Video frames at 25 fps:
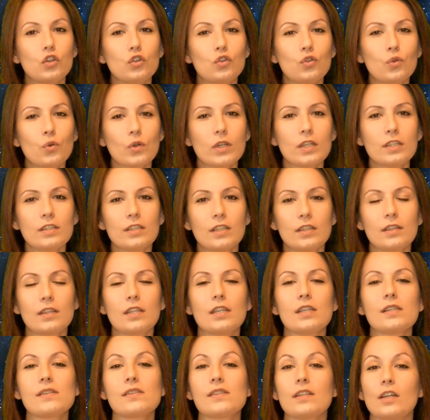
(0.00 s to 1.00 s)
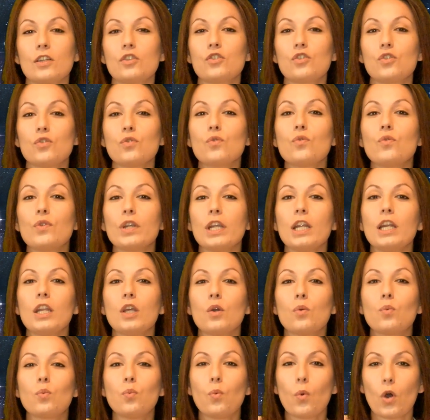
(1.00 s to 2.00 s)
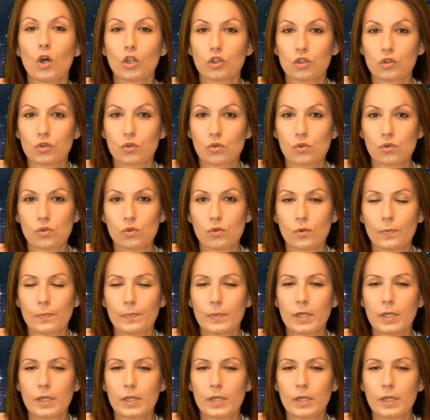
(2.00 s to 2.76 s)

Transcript: doing the things that you really want to do,